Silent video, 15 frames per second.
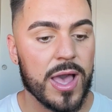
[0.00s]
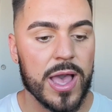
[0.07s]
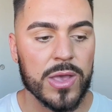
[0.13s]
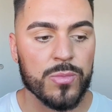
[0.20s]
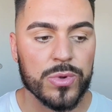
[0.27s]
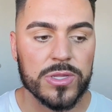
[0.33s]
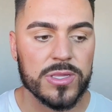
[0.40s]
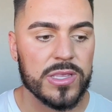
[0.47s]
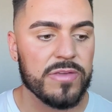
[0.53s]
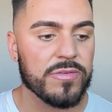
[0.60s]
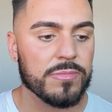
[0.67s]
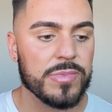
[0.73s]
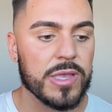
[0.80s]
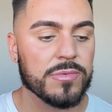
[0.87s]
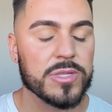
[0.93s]
I wouldn't
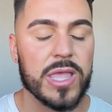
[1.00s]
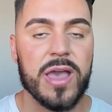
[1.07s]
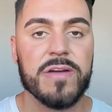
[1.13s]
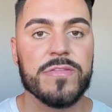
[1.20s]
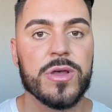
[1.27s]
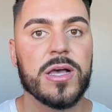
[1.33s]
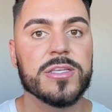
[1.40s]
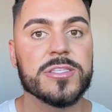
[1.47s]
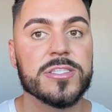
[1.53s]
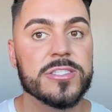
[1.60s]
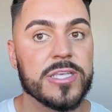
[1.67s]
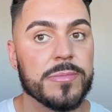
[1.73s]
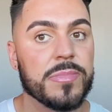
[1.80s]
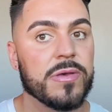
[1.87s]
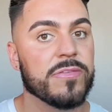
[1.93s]
even be able to have a
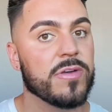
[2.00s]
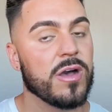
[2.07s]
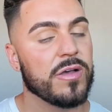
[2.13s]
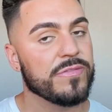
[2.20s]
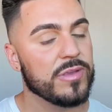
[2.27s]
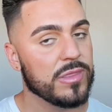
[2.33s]
sip of coffee